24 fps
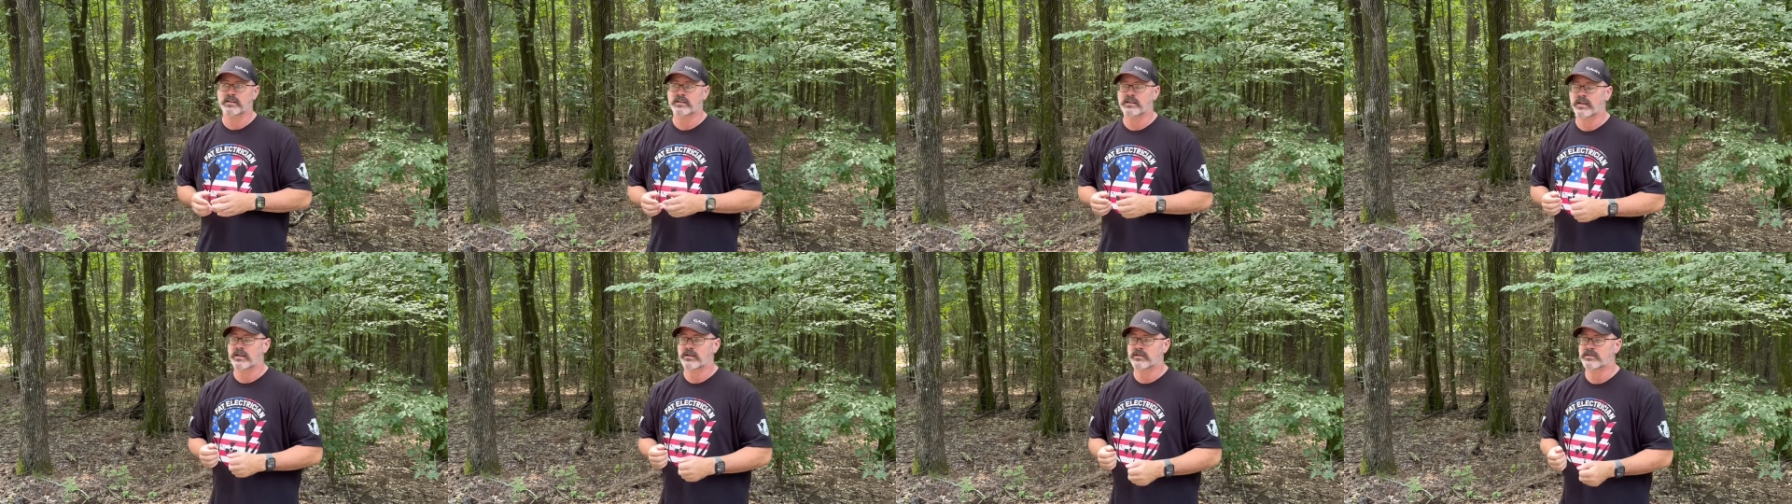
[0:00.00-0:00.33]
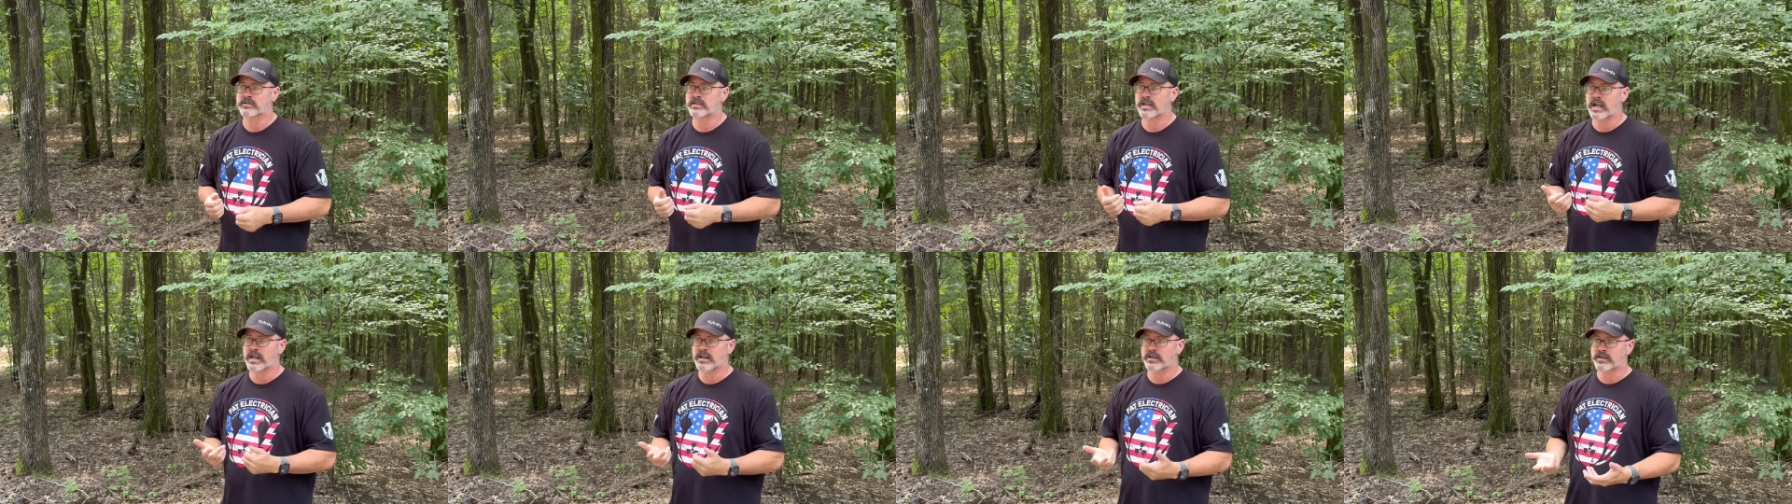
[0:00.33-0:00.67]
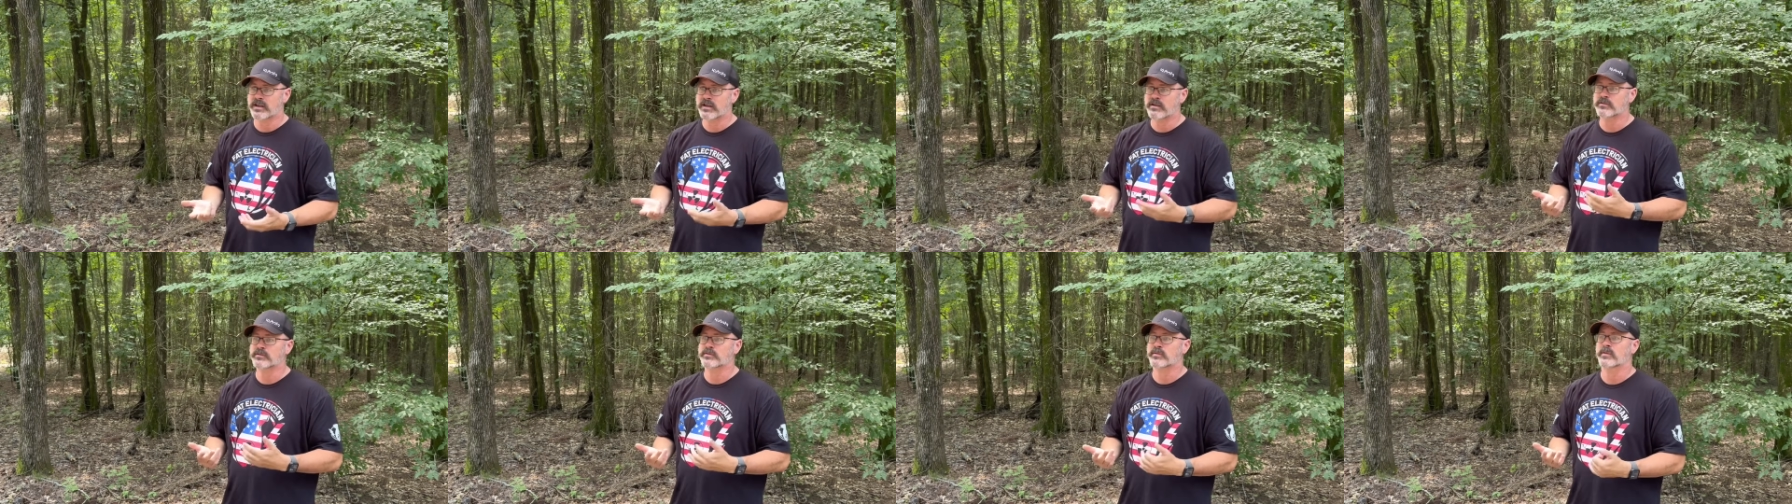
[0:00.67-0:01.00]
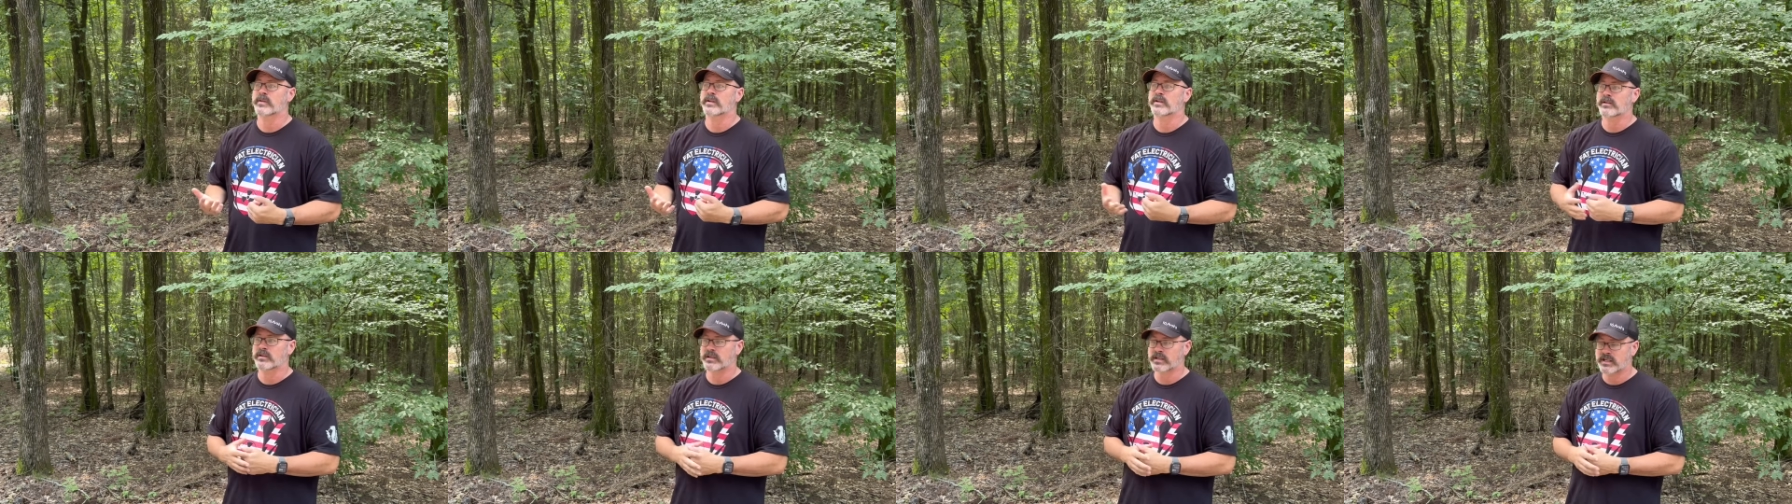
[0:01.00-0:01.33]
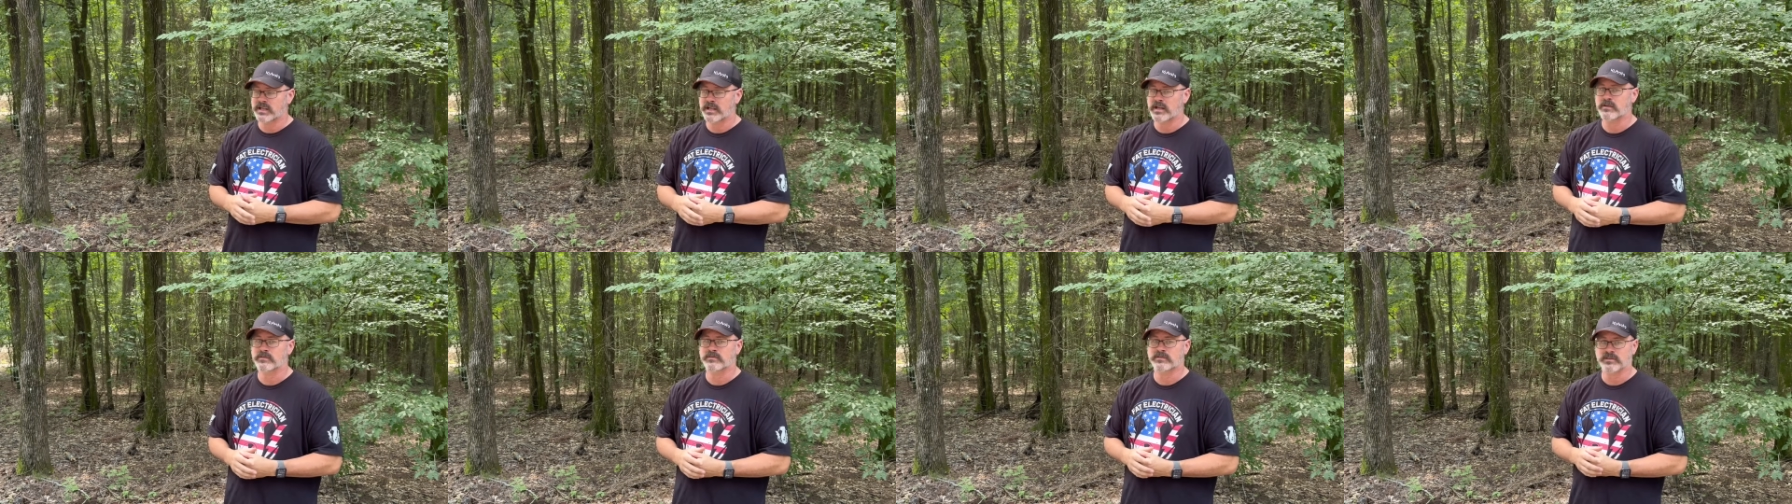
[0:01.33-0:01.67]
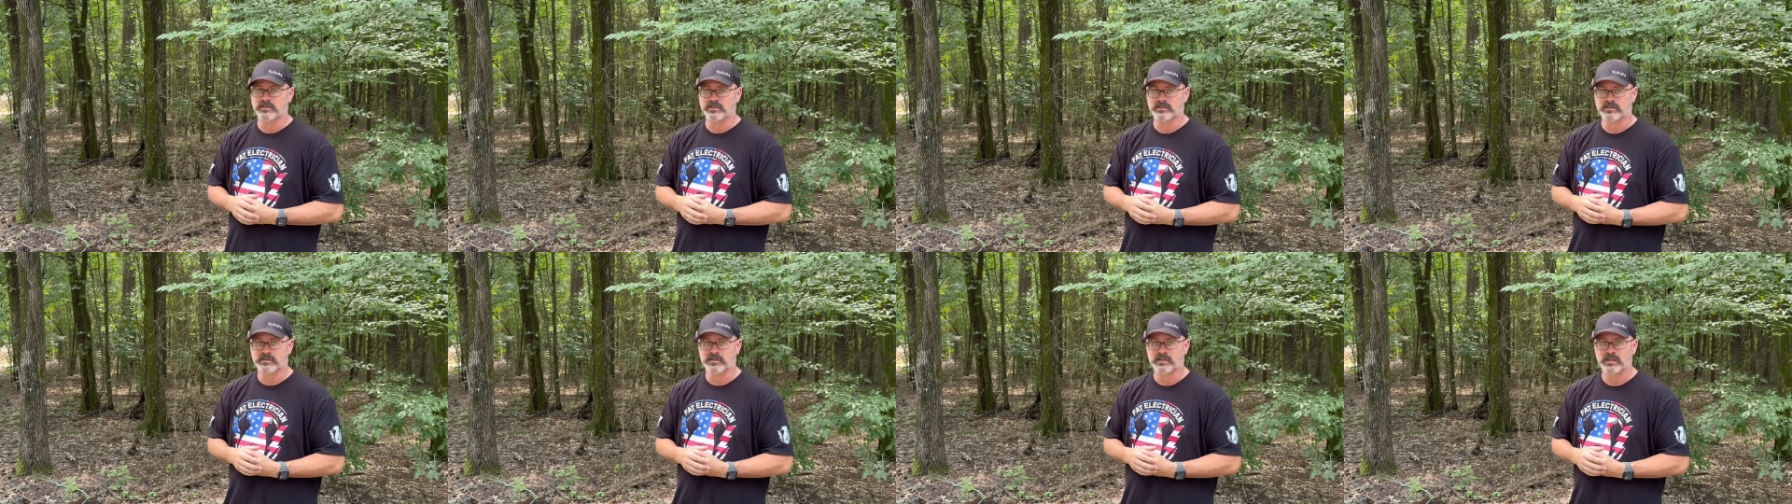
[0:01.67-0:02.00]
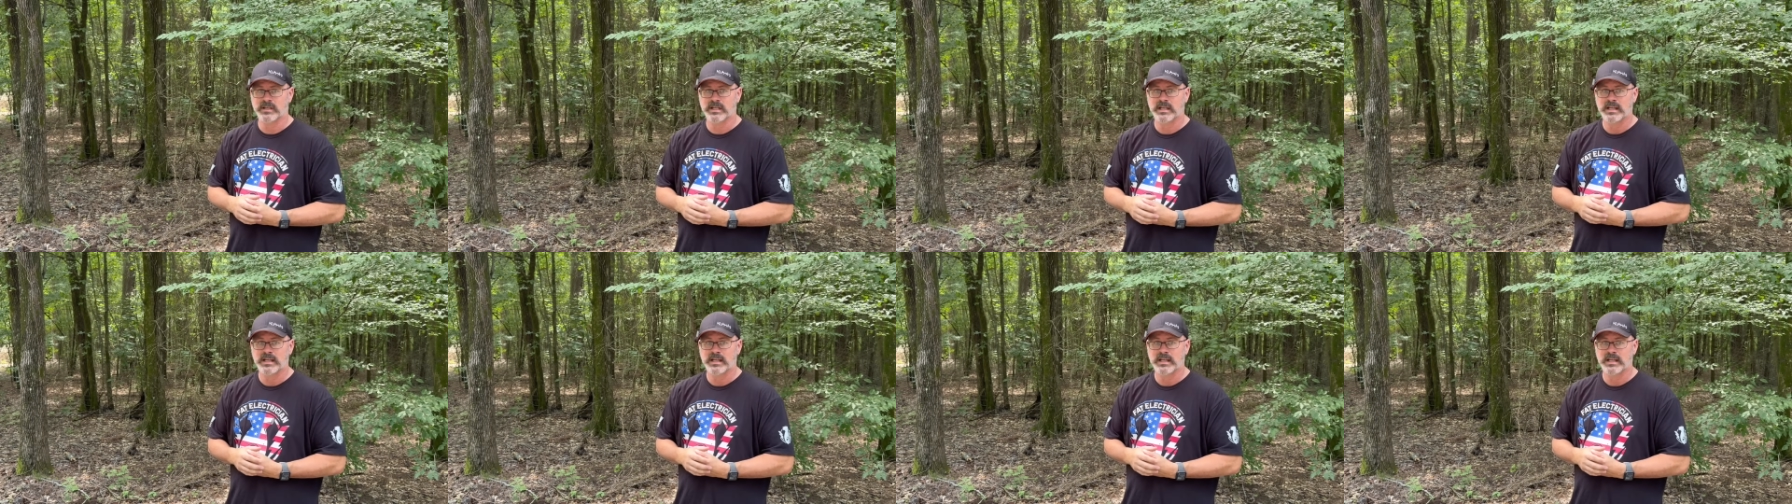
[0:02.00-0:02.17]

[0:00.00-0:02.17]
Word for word: that are diagnosed with ehrlichiosis.